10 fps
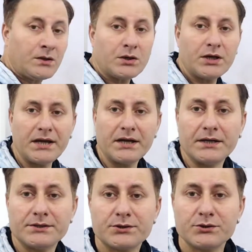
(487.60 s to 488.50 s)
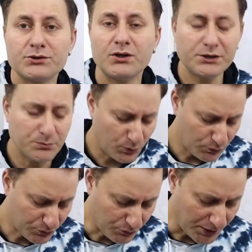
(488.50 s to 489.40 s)
Okay guys, so let's
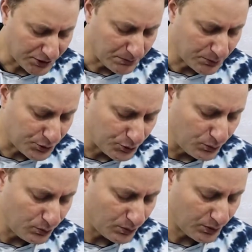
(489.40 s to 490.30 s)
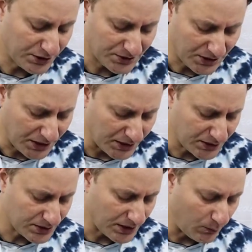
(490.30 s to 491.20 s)
move to question number 2. It
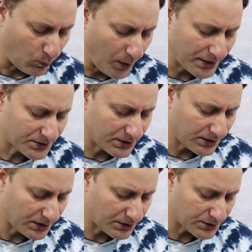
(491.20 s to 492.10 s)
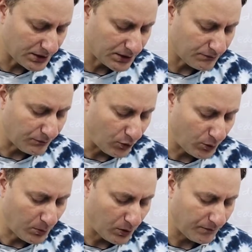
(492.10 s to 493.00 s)
says a vessel is in the
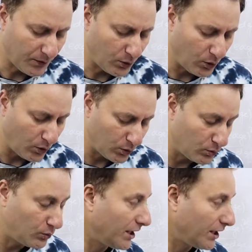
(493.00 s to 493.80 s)
form of a hollow